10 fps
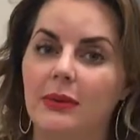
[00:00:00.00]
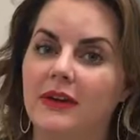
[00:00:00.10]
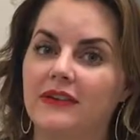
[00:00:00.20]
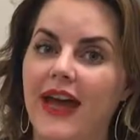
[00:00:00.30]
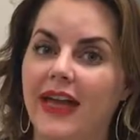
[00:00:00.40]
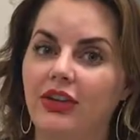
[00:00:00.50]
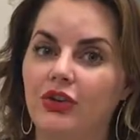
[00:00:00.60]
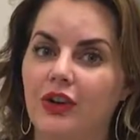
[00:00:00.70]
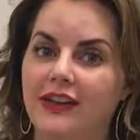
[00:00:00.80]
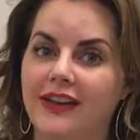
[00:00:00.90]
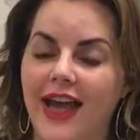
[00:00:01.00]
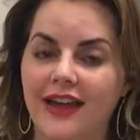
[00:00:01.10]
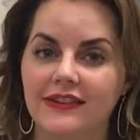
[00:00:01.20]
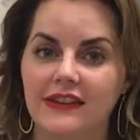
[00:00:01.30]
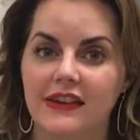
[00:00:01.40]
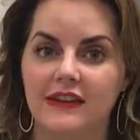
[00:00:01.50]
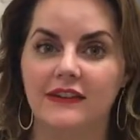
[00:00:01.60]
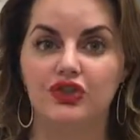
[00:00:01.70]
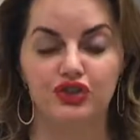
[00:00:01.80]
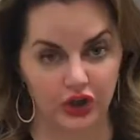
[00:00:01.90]
because hyaluronic acid
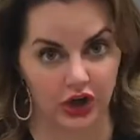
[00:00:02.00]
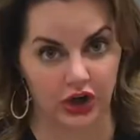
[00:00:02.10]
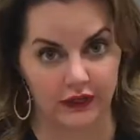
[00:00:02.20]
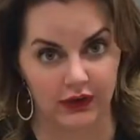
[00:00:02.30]
is a sugar